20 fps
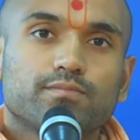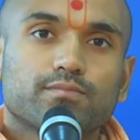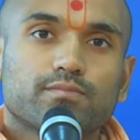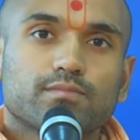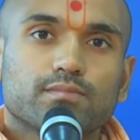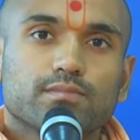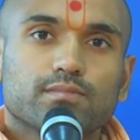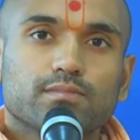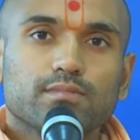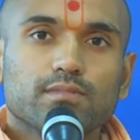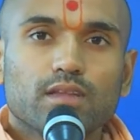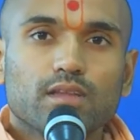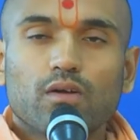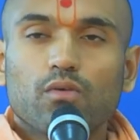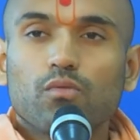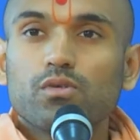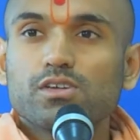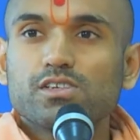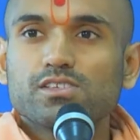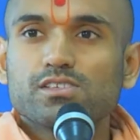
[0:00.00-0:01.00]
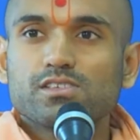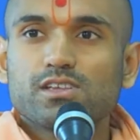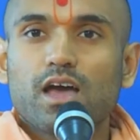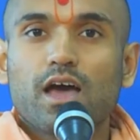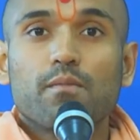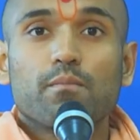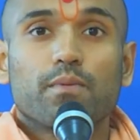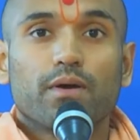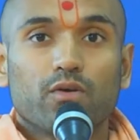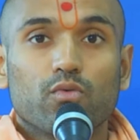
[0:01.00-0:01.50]
which is not
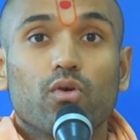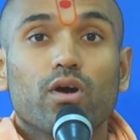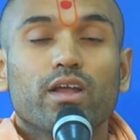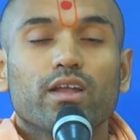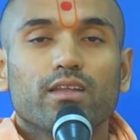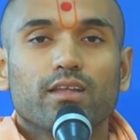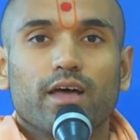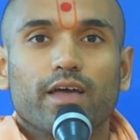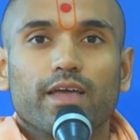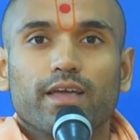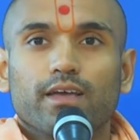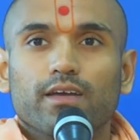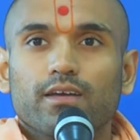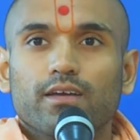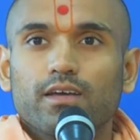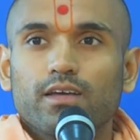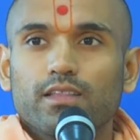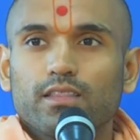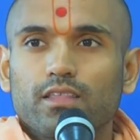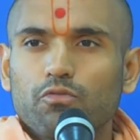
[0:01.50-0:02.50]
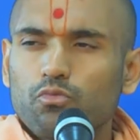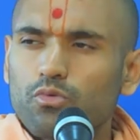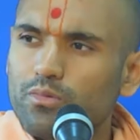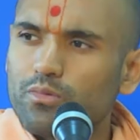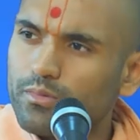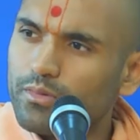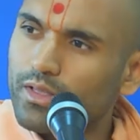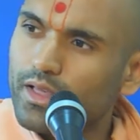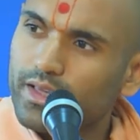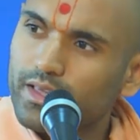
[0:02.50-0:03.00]
Bhagwan like, then we would be like,
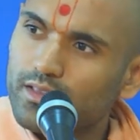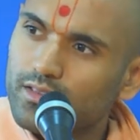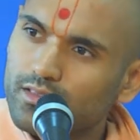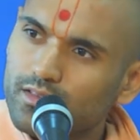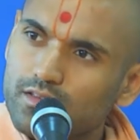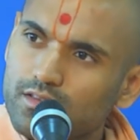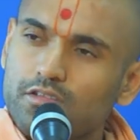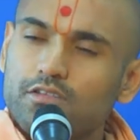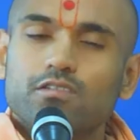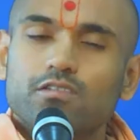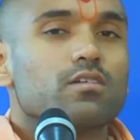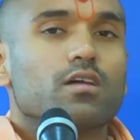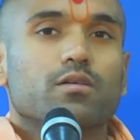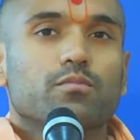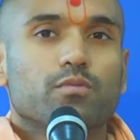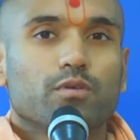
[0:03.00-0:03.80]
this is not Bhagwan.